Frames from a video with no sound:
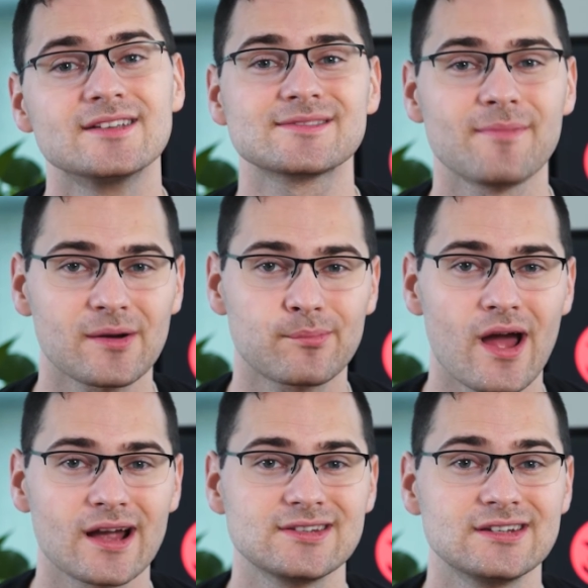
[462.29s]

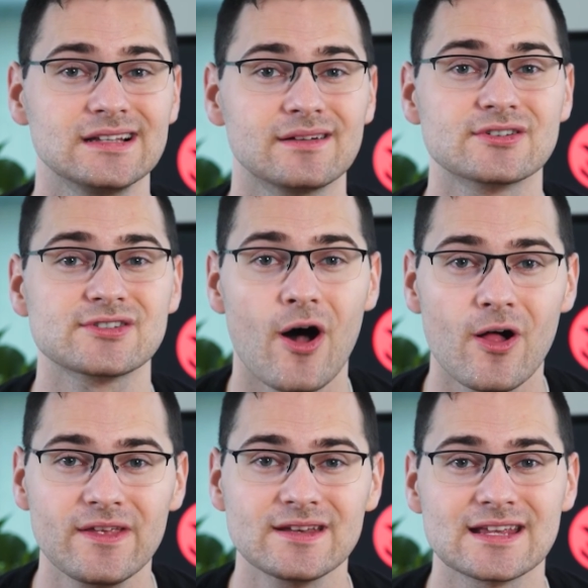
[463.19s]
Smartproxy delivers
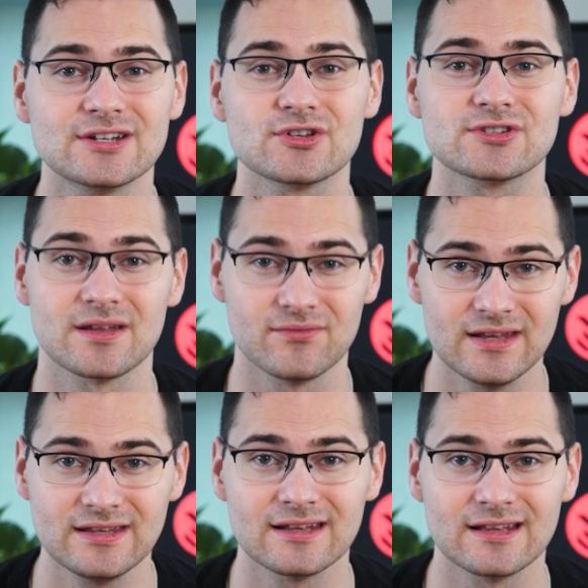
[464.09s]
all the essentials
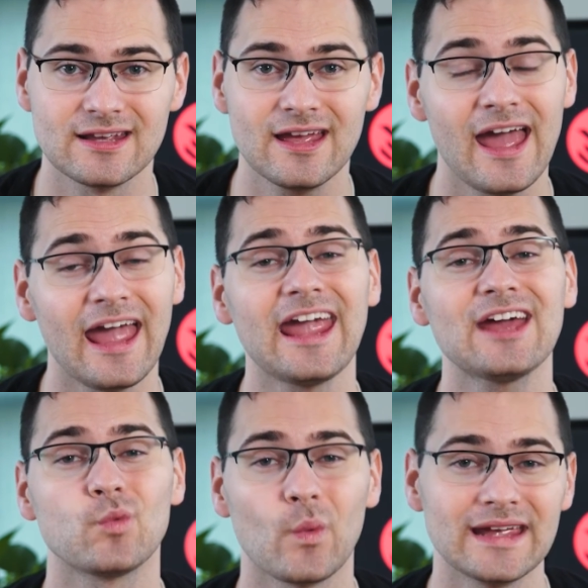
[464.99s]
conveniently
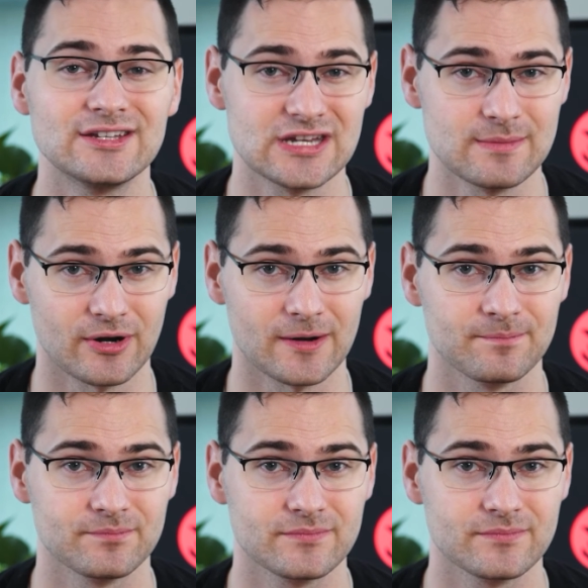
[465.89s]
and way cheaper.